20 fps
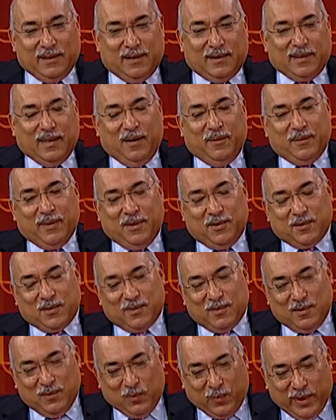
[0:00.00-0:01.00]
the
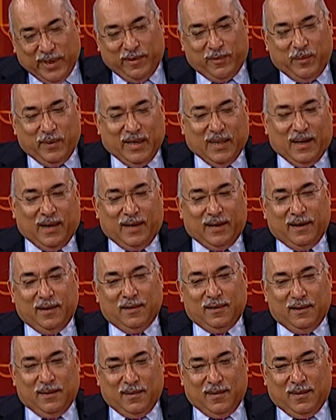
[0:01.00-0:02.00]
townhouse, where we got
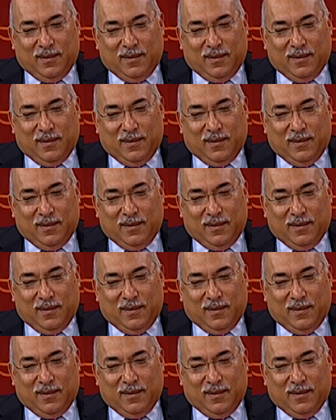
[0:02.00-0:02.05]
it,